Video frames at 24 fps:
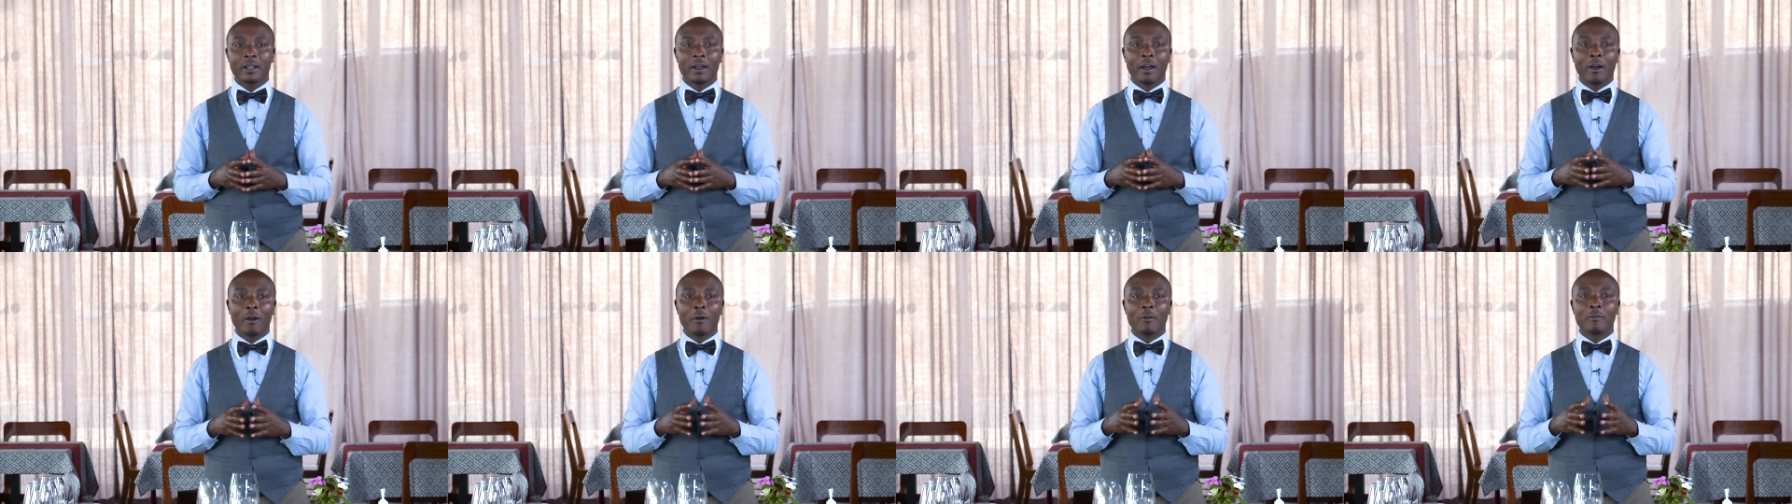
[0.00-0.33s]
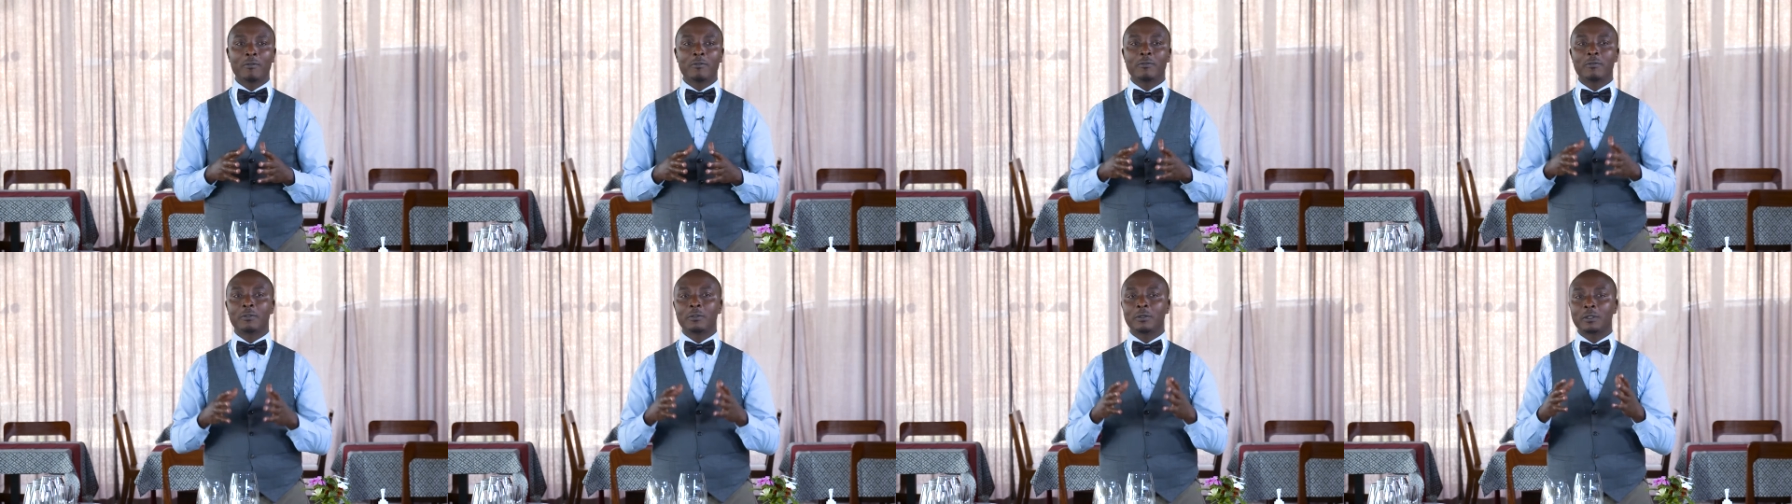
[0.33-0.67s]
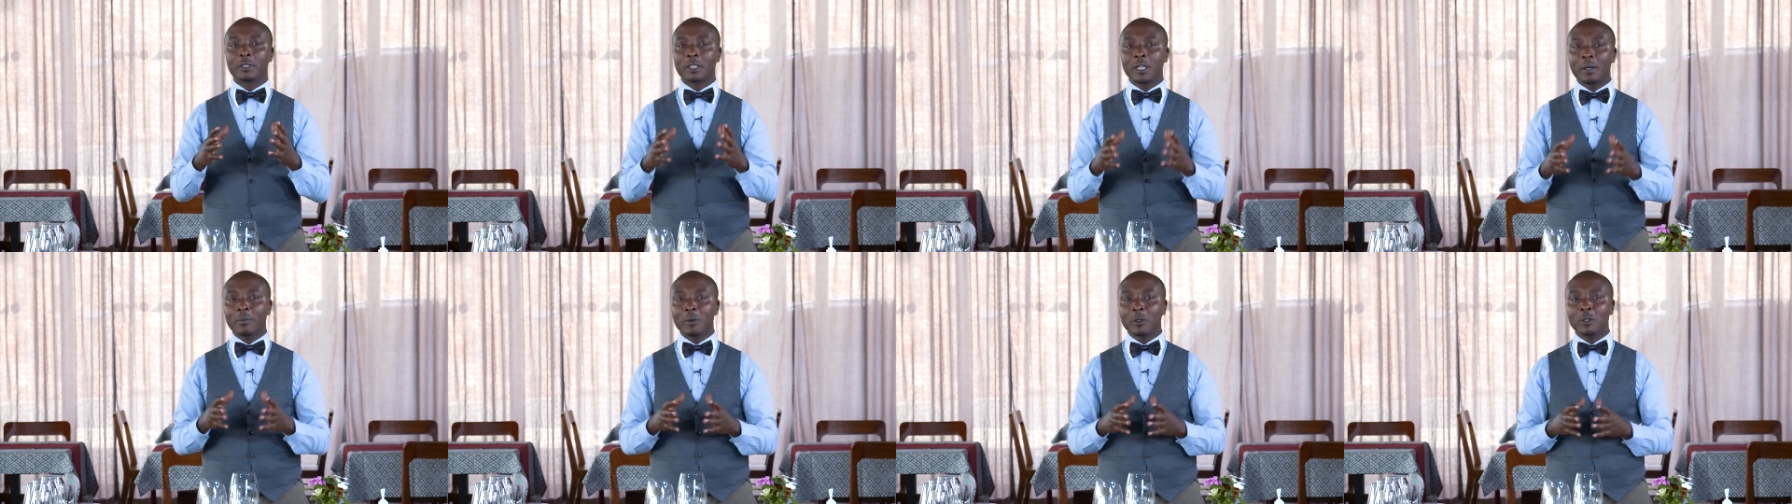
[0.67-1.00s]
of
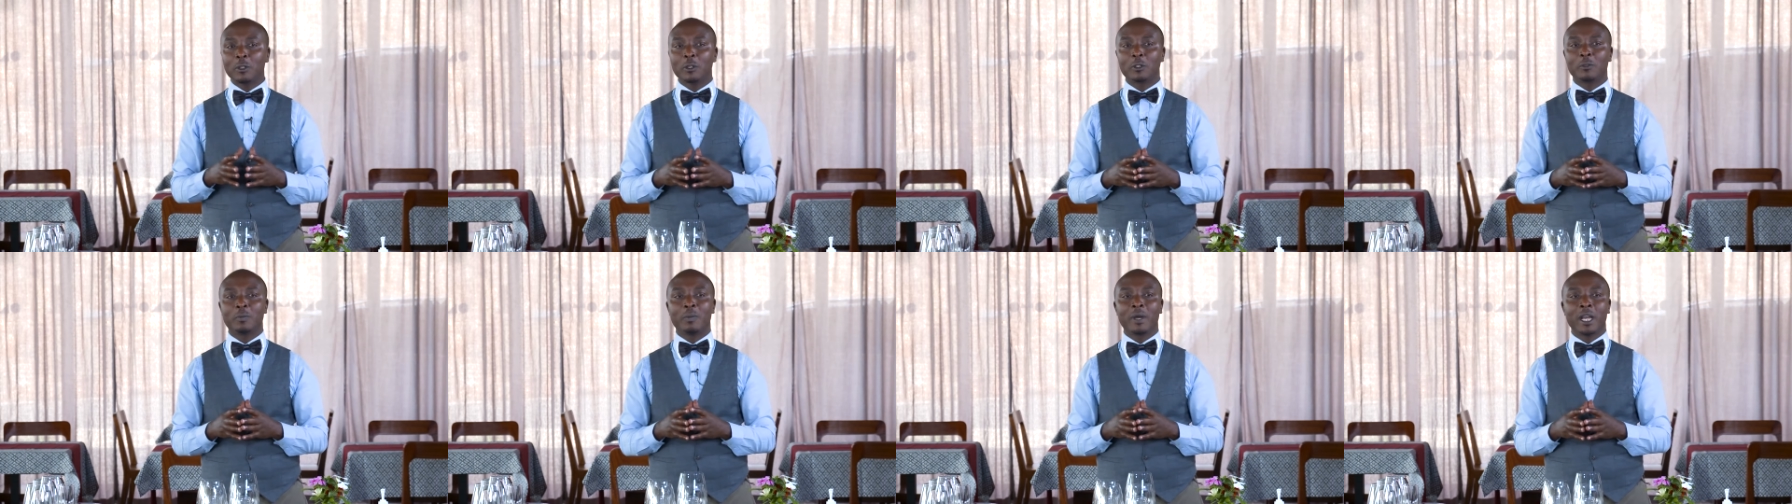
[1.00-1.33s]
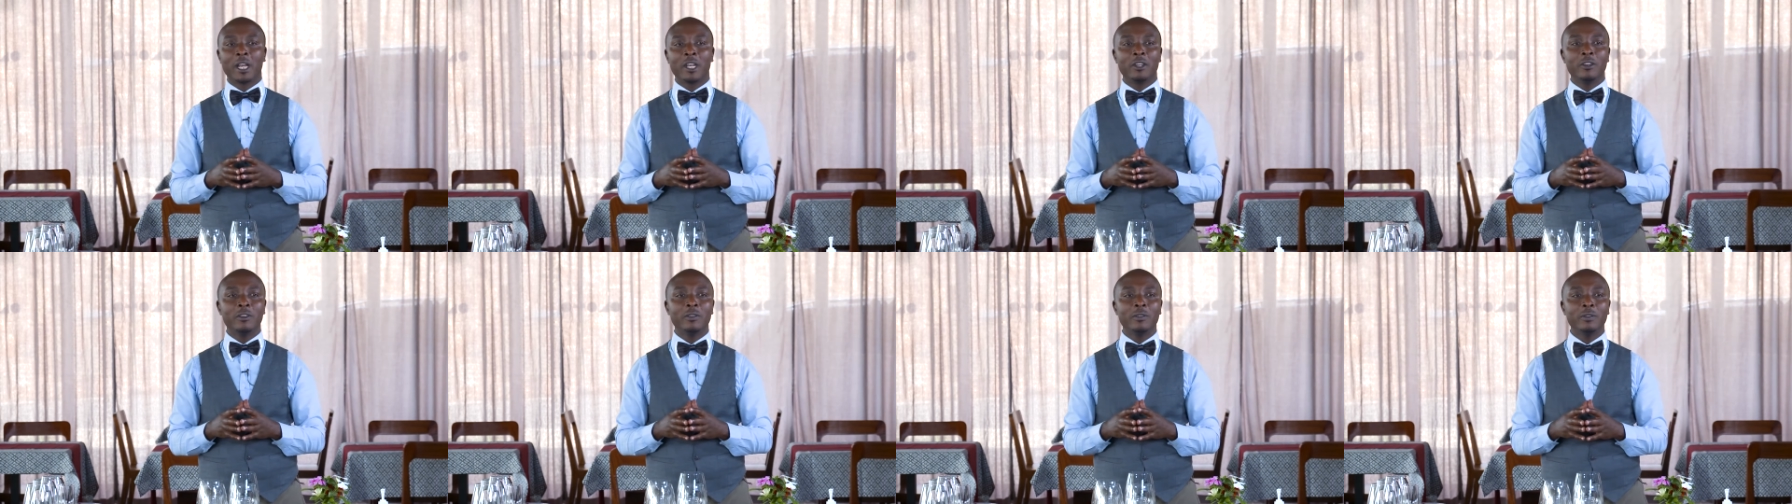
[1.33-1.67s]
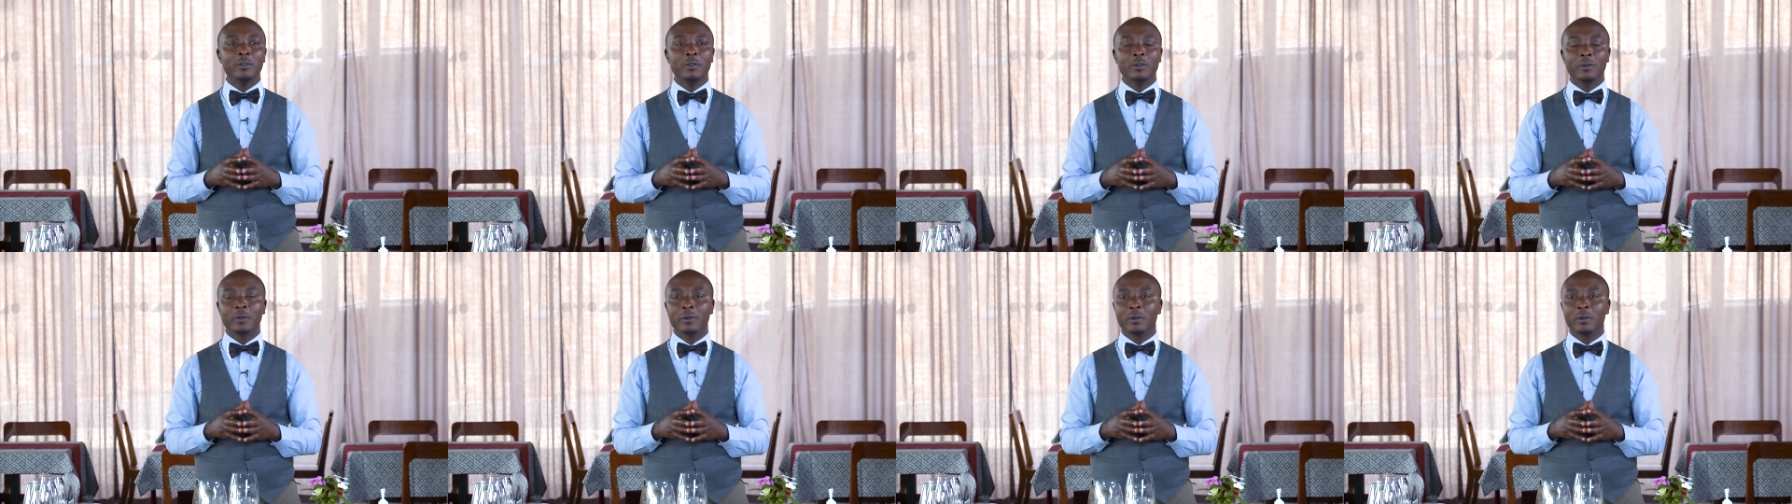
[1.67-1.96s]
table dot menu,